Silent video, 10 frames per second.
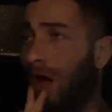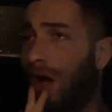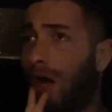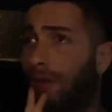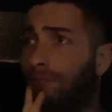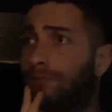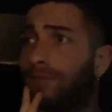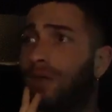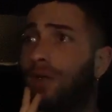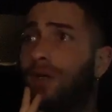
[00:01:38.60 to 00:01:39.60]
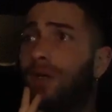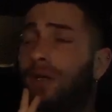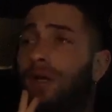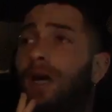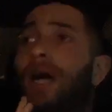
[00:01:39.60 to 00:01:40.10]
um,
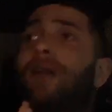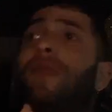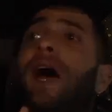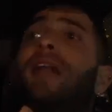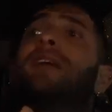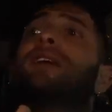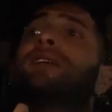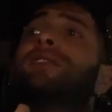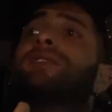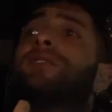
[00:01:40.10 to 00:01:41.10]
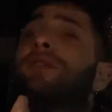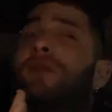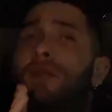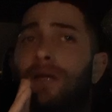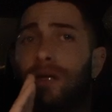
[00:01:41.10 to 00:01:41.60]
and that is
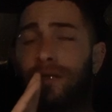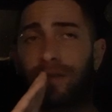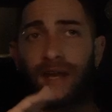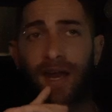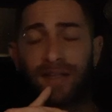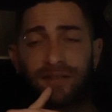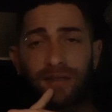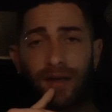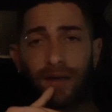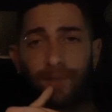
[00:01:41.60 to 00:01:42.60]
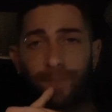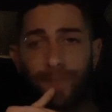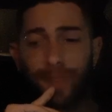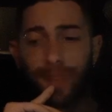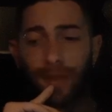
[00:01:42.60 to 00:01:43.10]
that um,
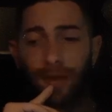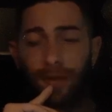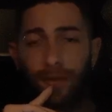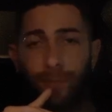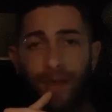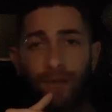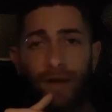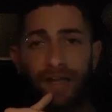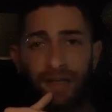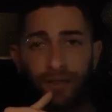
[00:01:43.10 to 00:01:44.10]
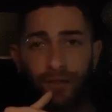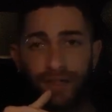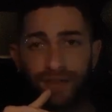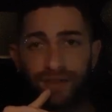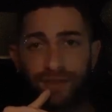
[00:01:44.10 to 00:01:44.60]
the pay rate
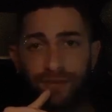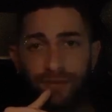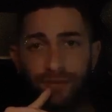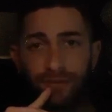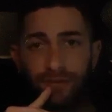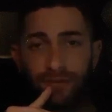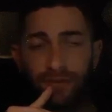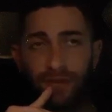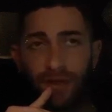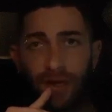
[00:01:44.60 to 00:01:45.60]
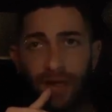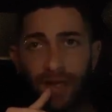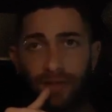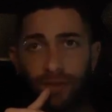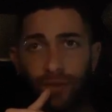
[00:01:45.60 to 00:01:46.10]
increase. I,
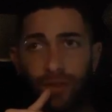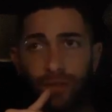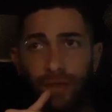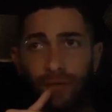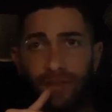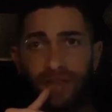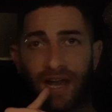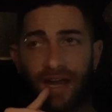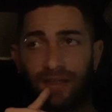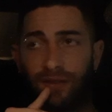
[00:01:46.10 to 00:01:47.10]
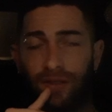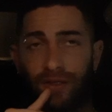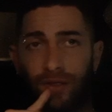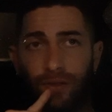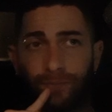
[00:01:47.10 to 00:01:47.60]
I do agree with that. You
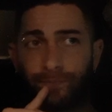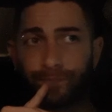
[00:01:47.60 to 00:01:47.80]
know,